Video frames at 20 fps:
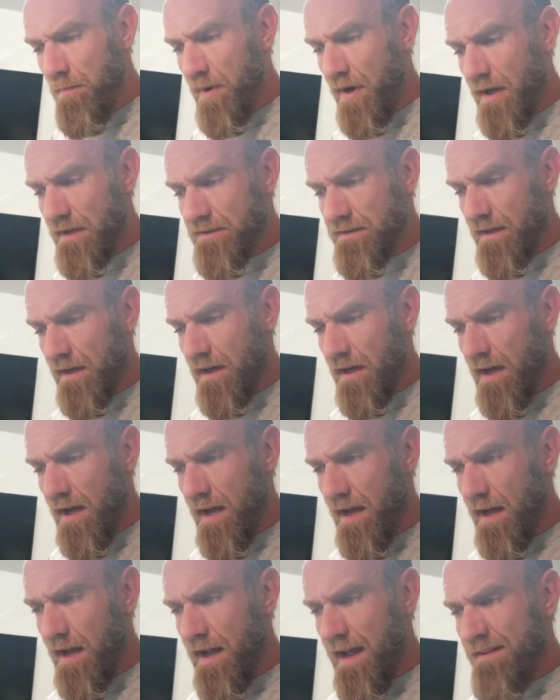but uh,
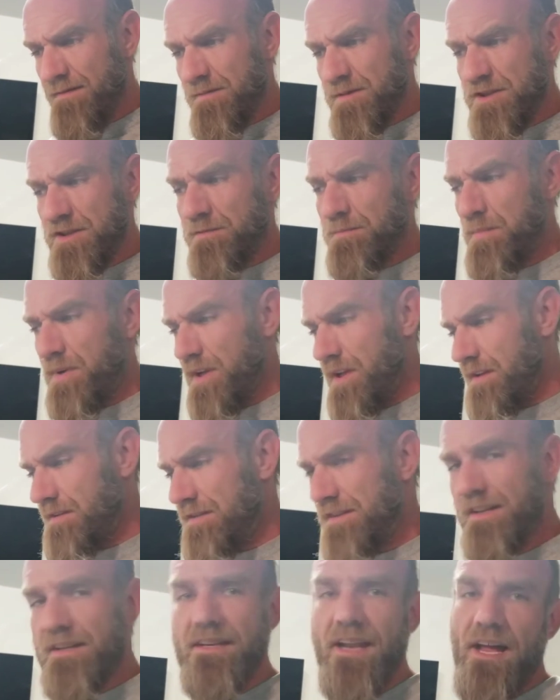I haven't just been
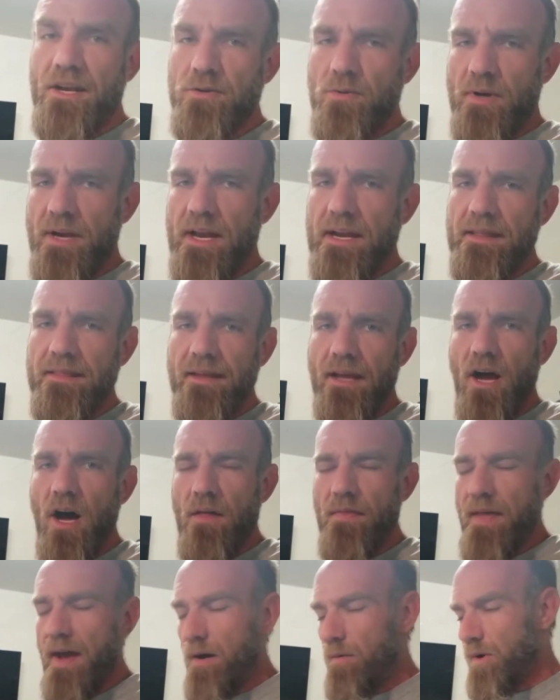sitting not doing anything
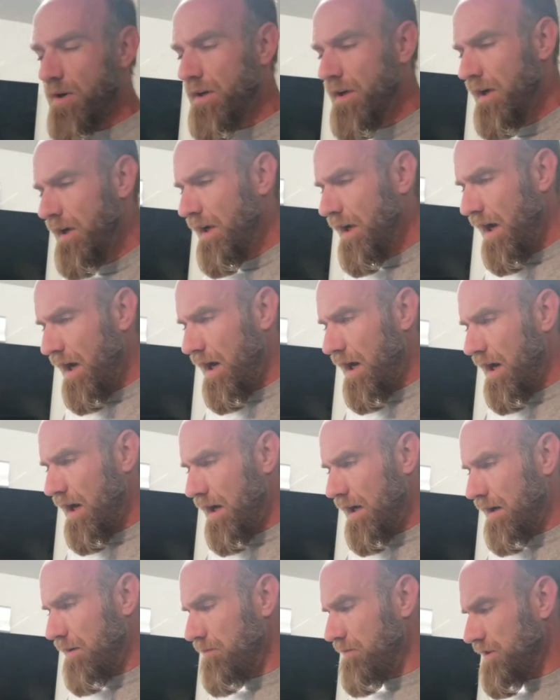on that one.
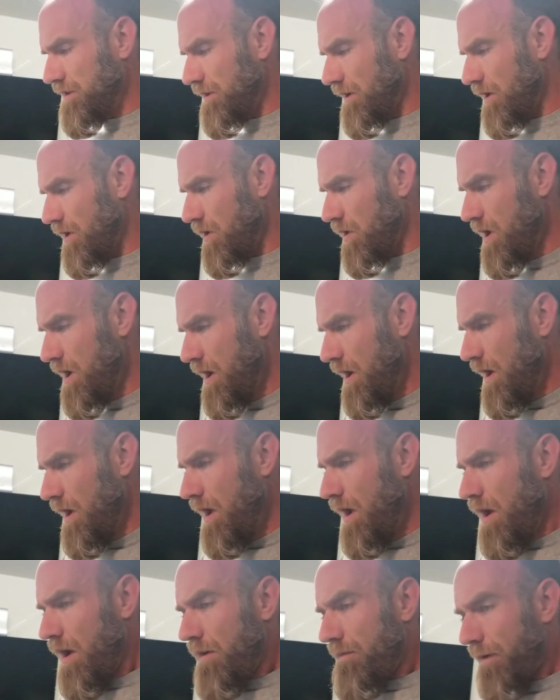Um, so.
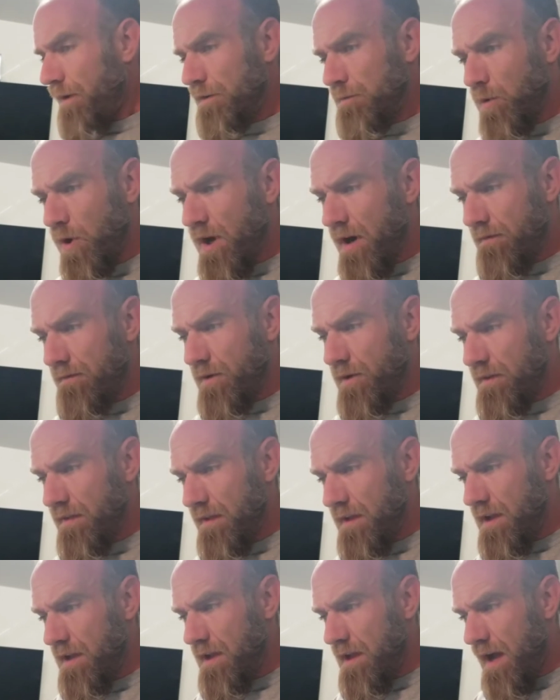First, we'll cover
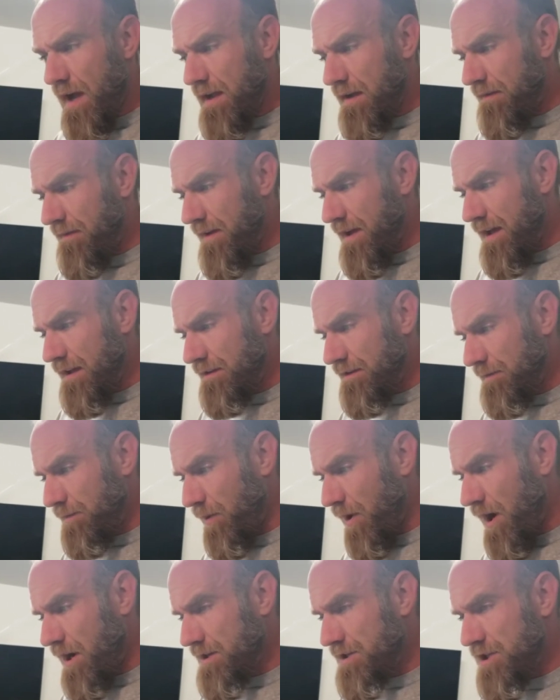the IFS
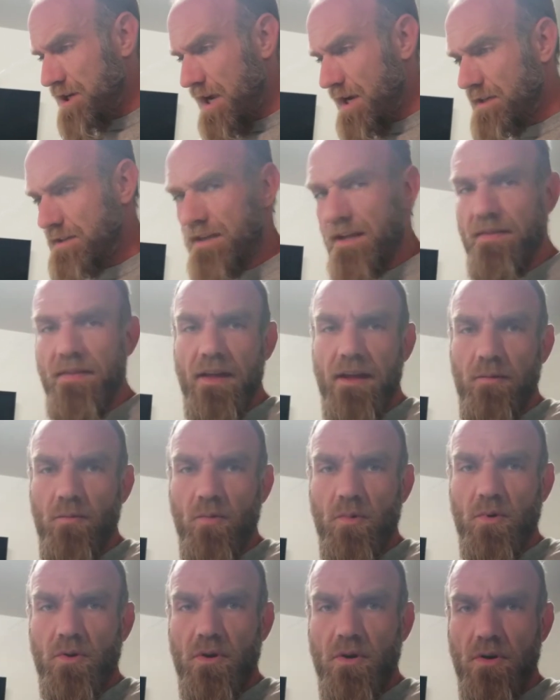project, and then
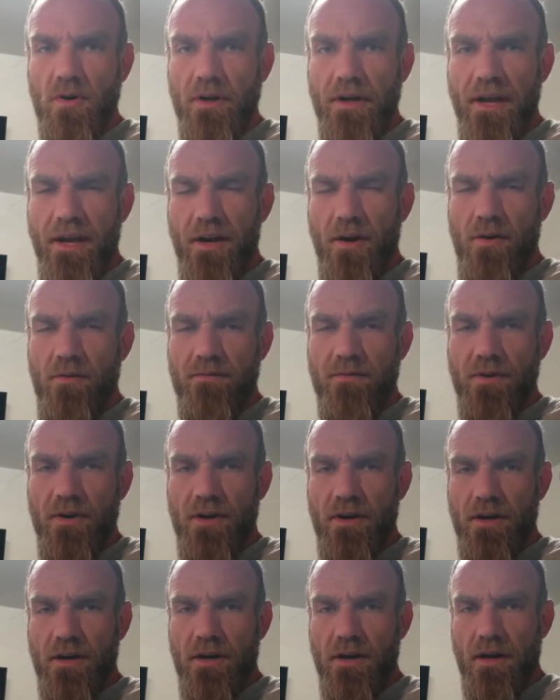we'll get
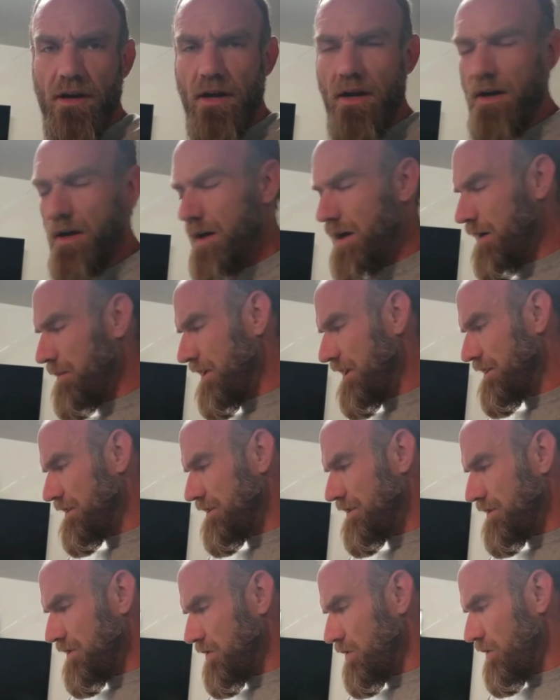over um,
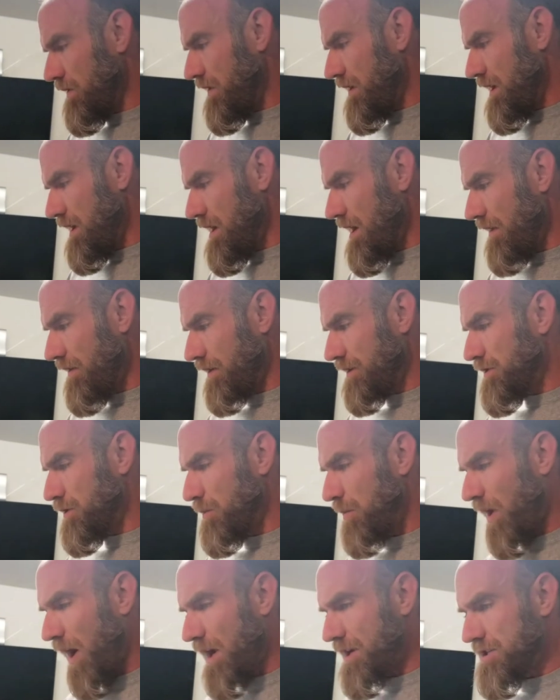into the other
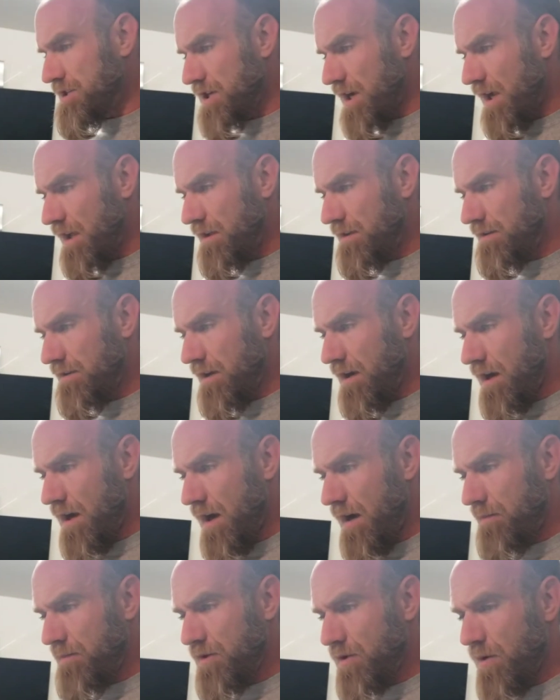two projects,
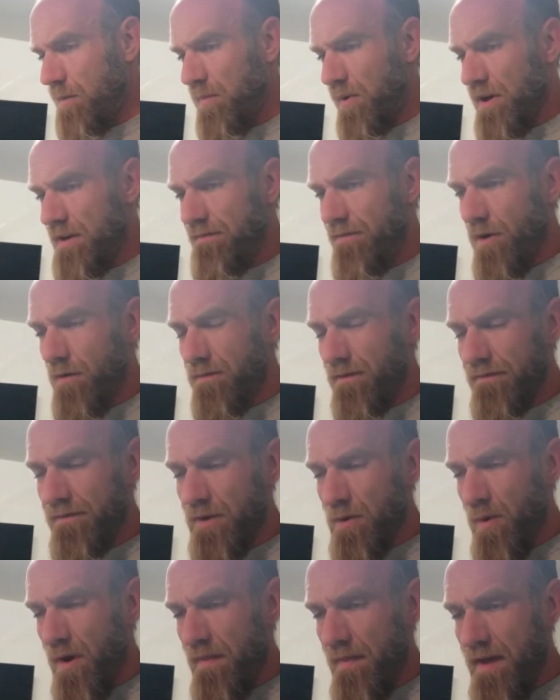um, do a brief
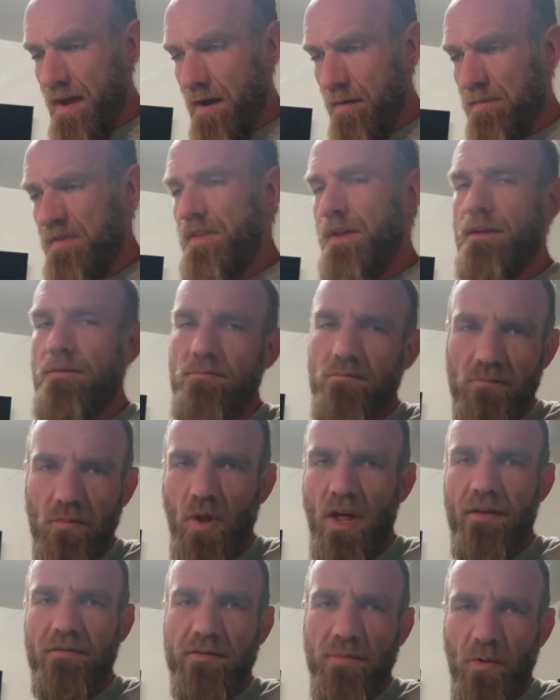overview on them, and then
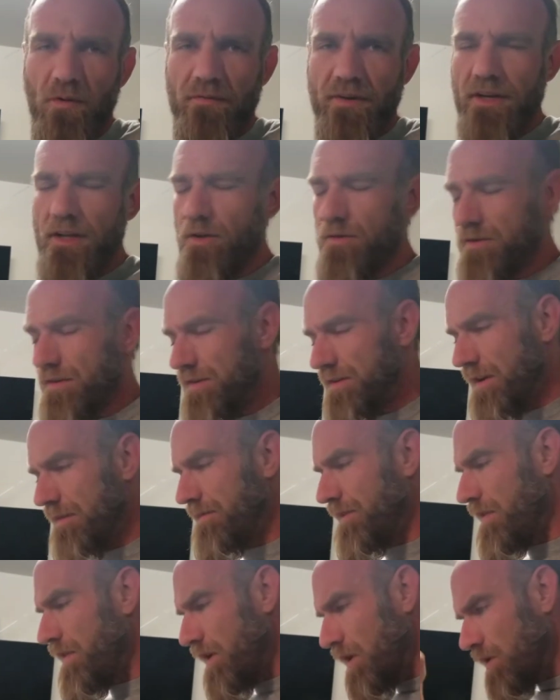we'll have some more videos and
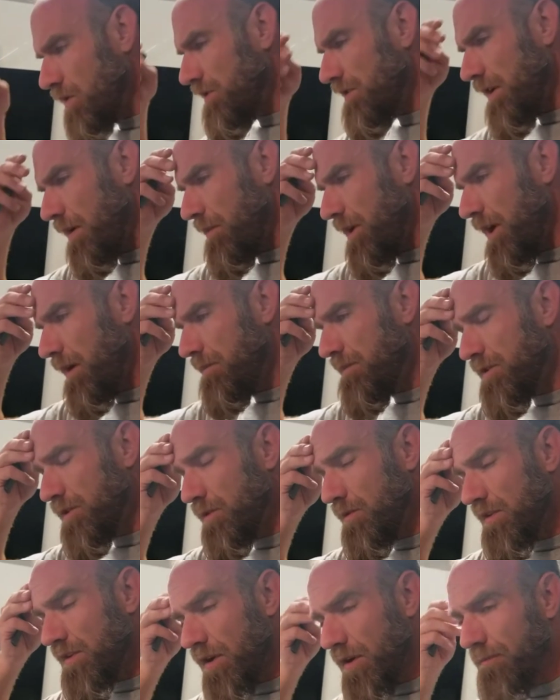stuff on those coming up
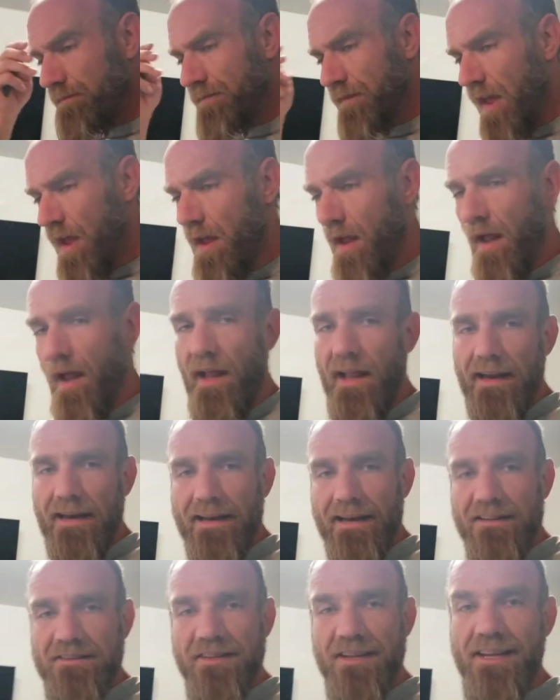too. So,
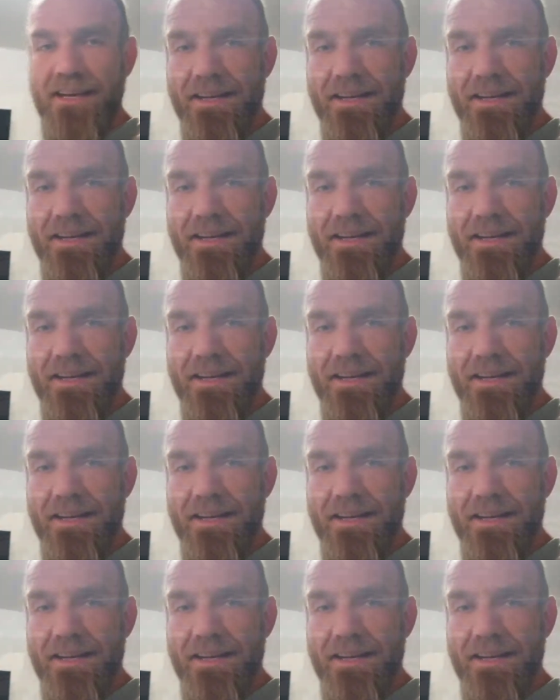let's get